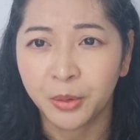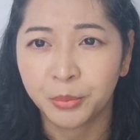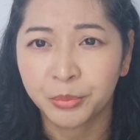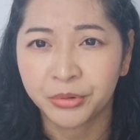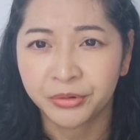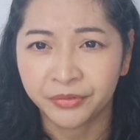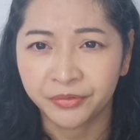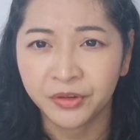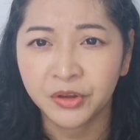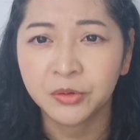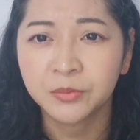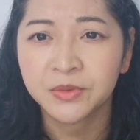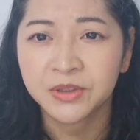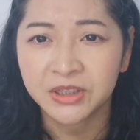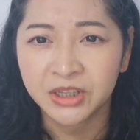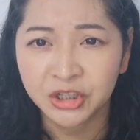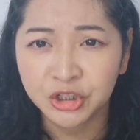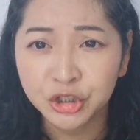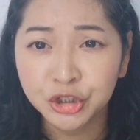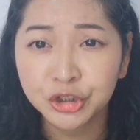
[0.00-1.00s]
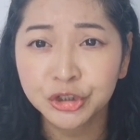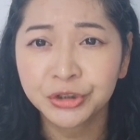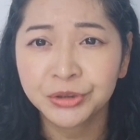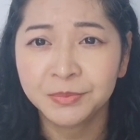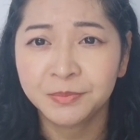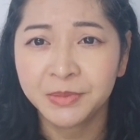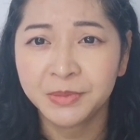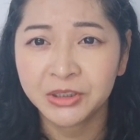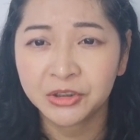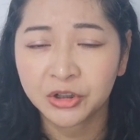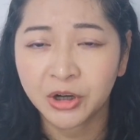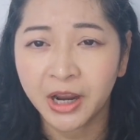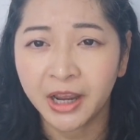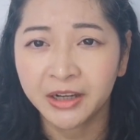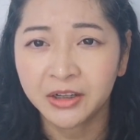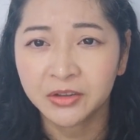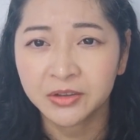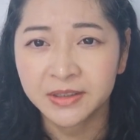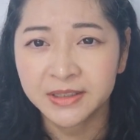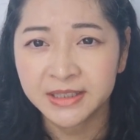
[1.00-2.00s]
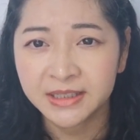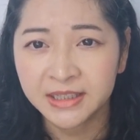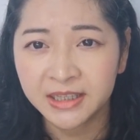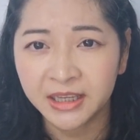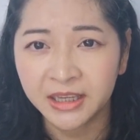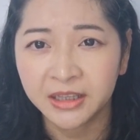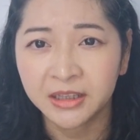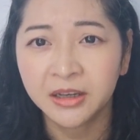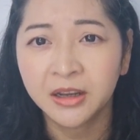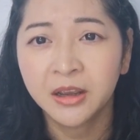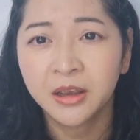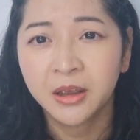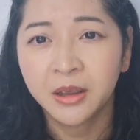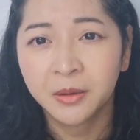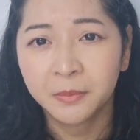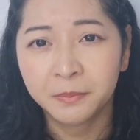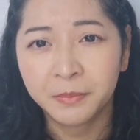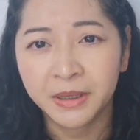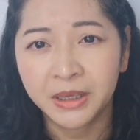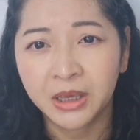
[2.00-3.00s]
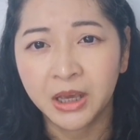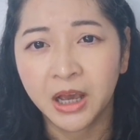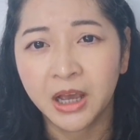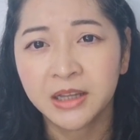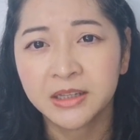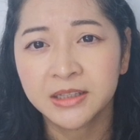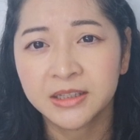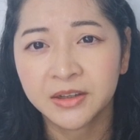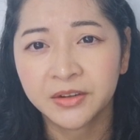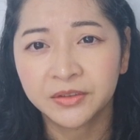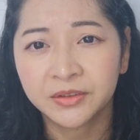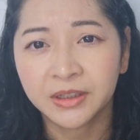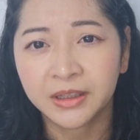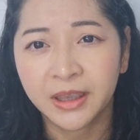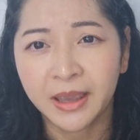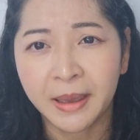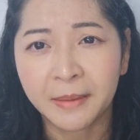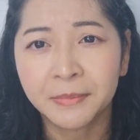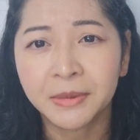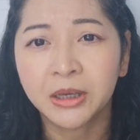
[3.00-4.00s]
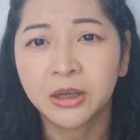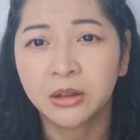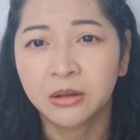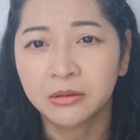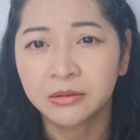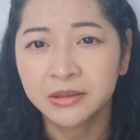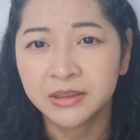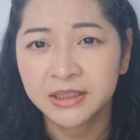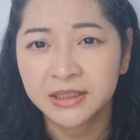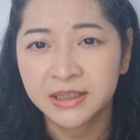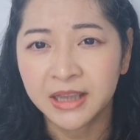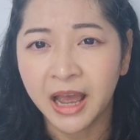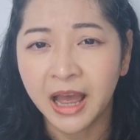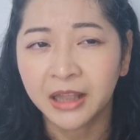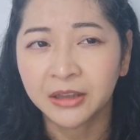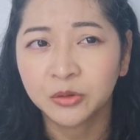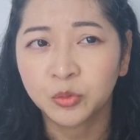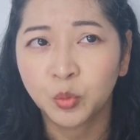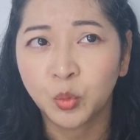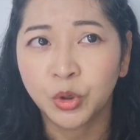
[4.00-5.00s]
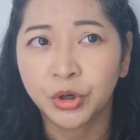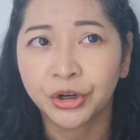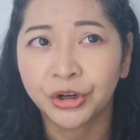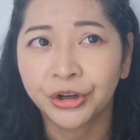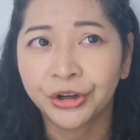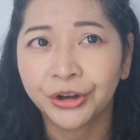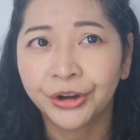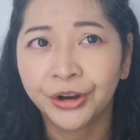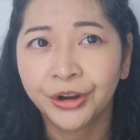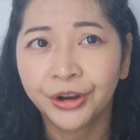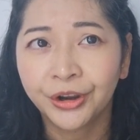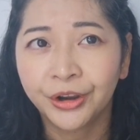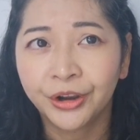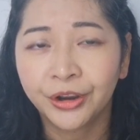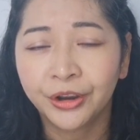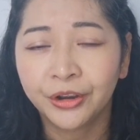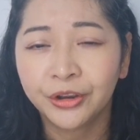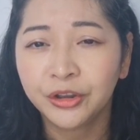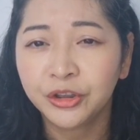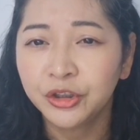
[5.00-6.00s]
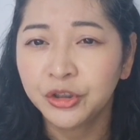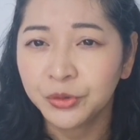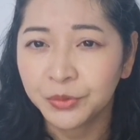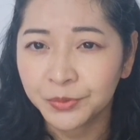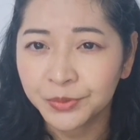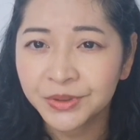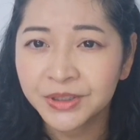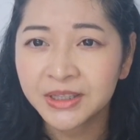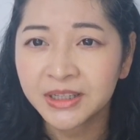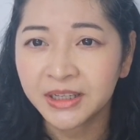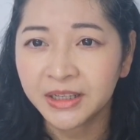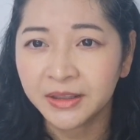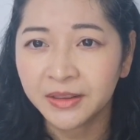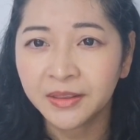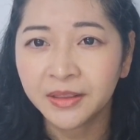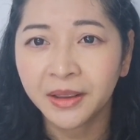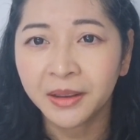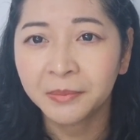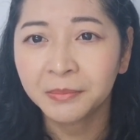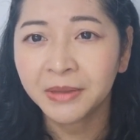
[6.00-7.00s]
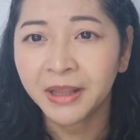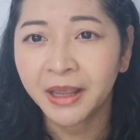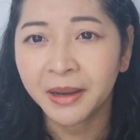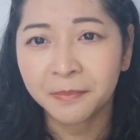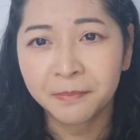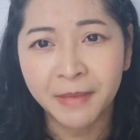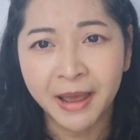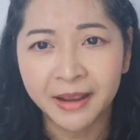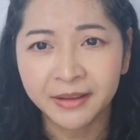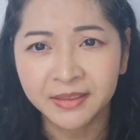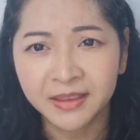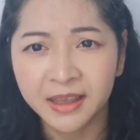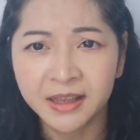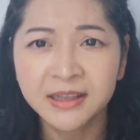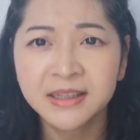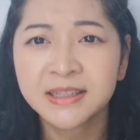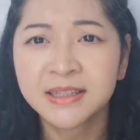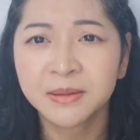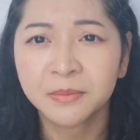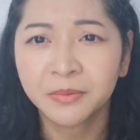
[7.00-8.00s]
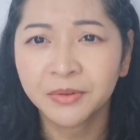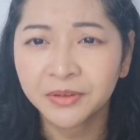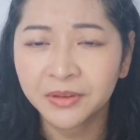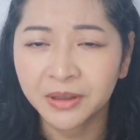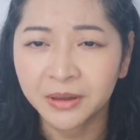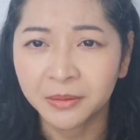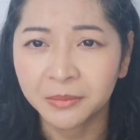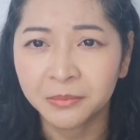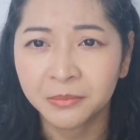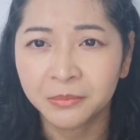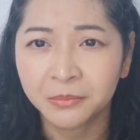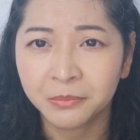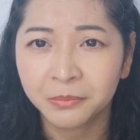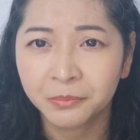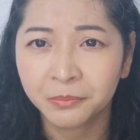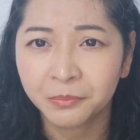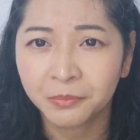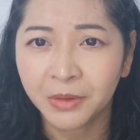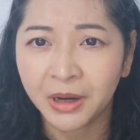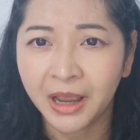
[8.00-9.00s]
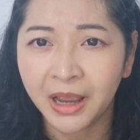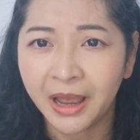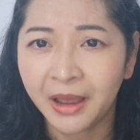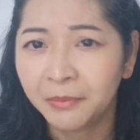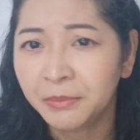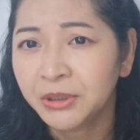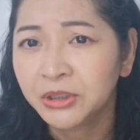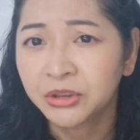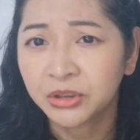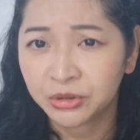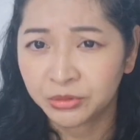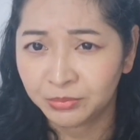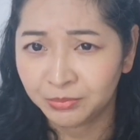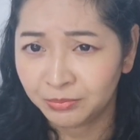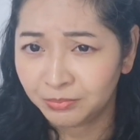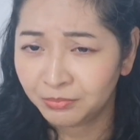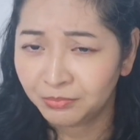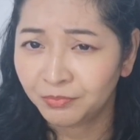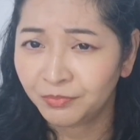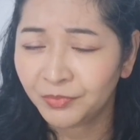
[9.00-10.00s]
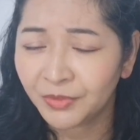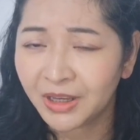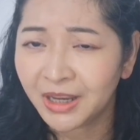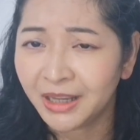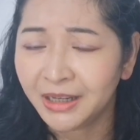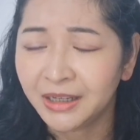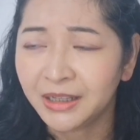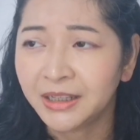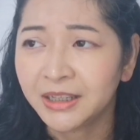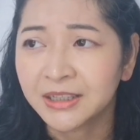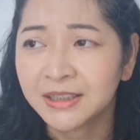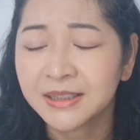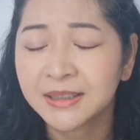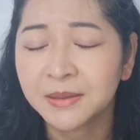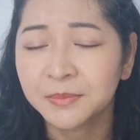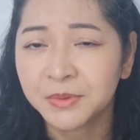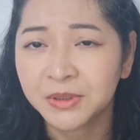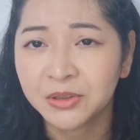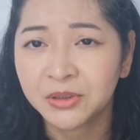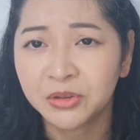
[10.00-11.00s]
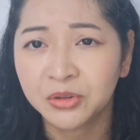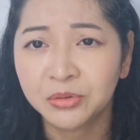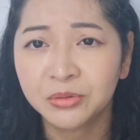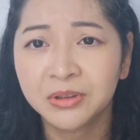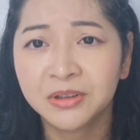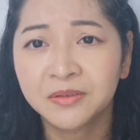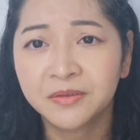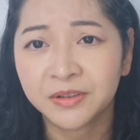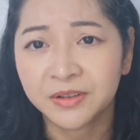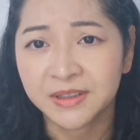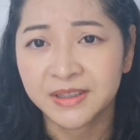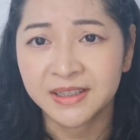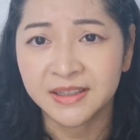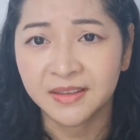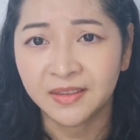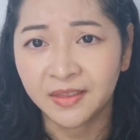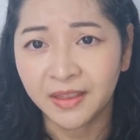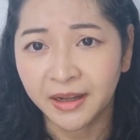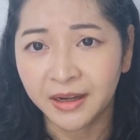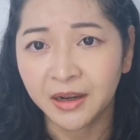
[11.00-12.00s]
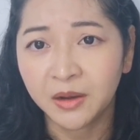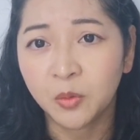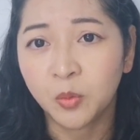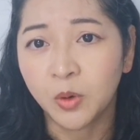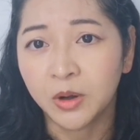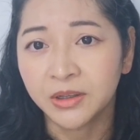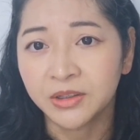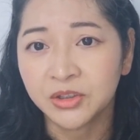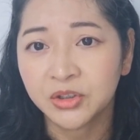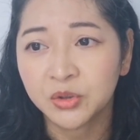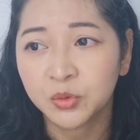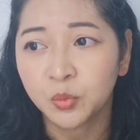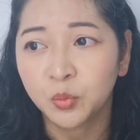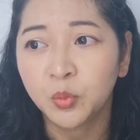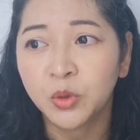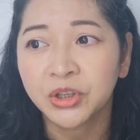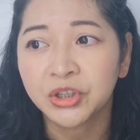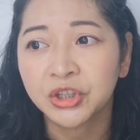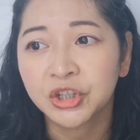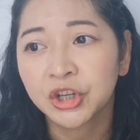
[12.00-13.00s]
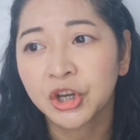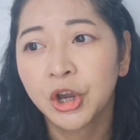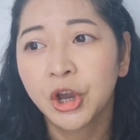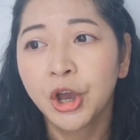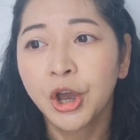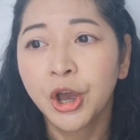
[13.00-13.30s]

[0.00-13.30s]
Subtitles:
perfumes. They should be tried on skin because of the chemicals that were used in them. Like back then, some of them have been kind of like substituted for synthetic ones, which